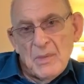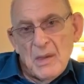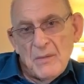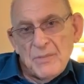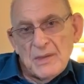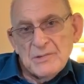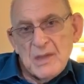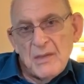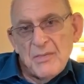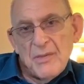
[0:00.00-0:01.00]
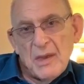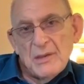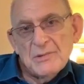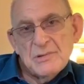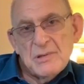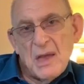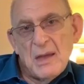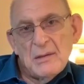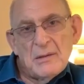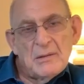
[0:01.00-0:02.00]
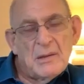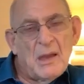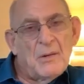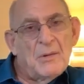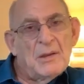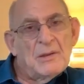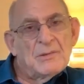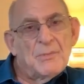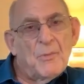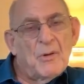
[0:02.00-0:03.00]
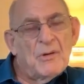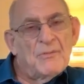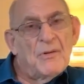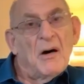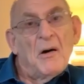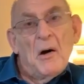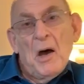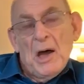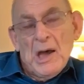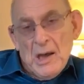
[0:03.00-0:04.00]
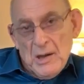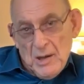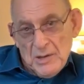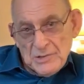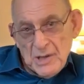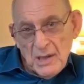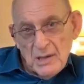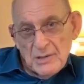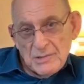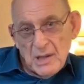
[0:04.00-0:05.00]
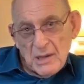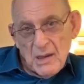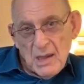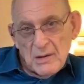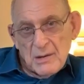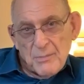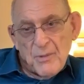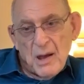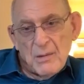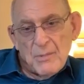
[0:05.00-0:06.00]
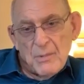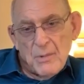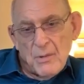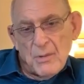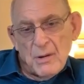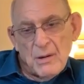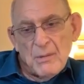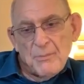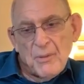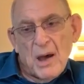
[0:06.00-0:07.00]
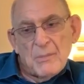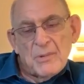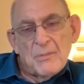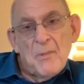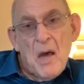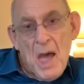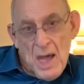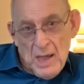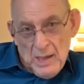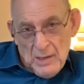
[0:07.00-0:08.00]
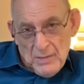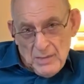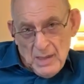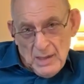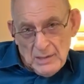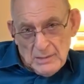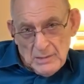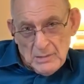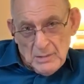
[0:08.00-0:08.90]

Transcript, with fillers: if they say things that, you know, is more of a psychiatric problem or a problem, that